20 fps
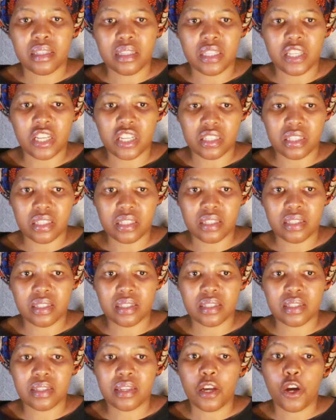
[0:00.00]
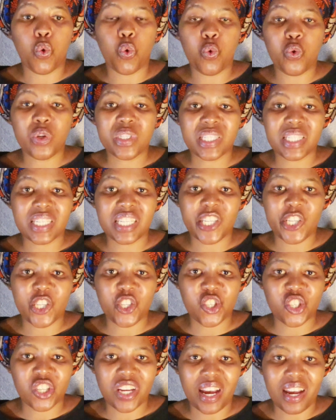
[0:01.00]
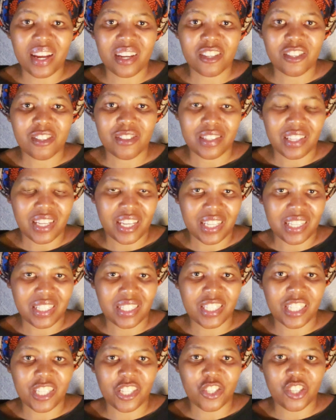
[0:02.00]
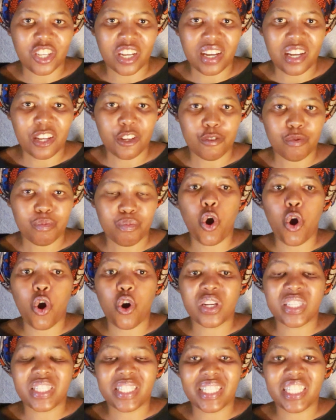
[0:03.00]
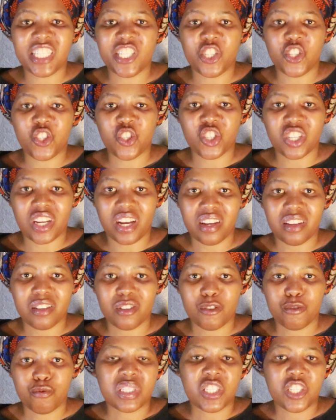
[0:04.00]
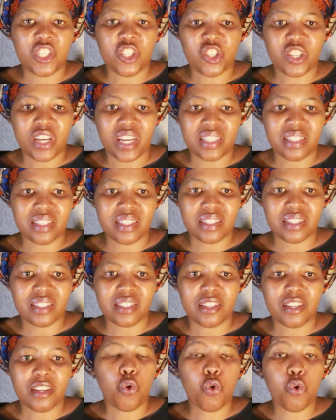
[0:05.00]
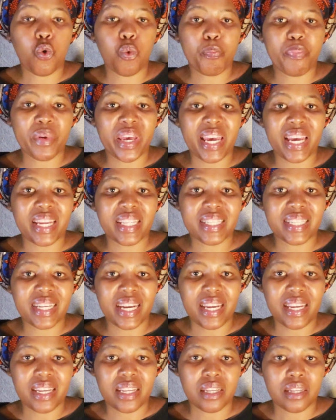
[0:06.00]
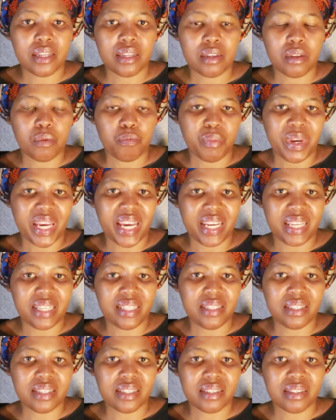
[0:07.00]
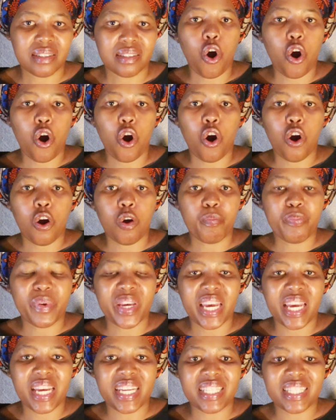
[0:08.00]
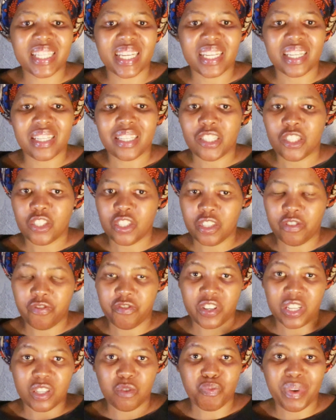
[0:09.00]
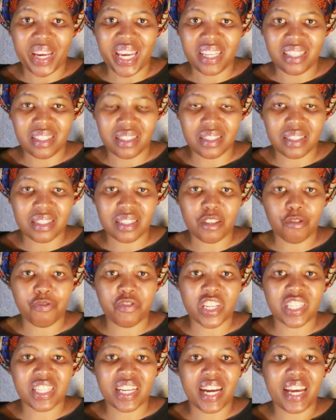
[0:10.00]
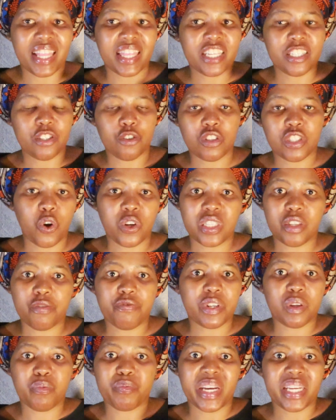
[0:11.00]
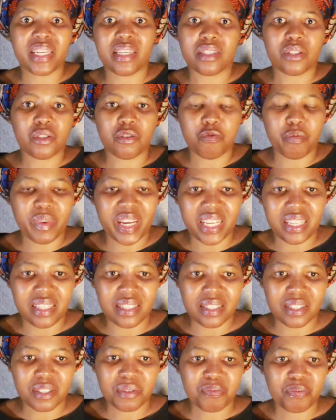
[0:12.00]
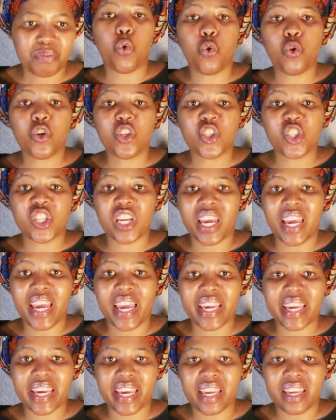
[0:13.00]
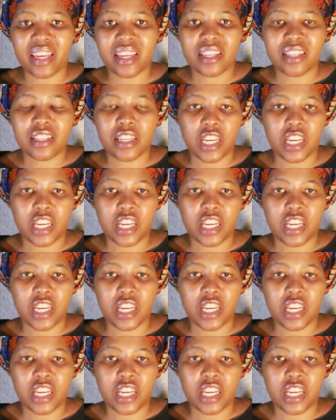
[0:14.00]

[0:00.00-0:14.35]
nurses. Uthisha, a teacher. Othisha, teachers. Upende, paint. Opende, different paints, different colors or different buckets of paint. Ujeke,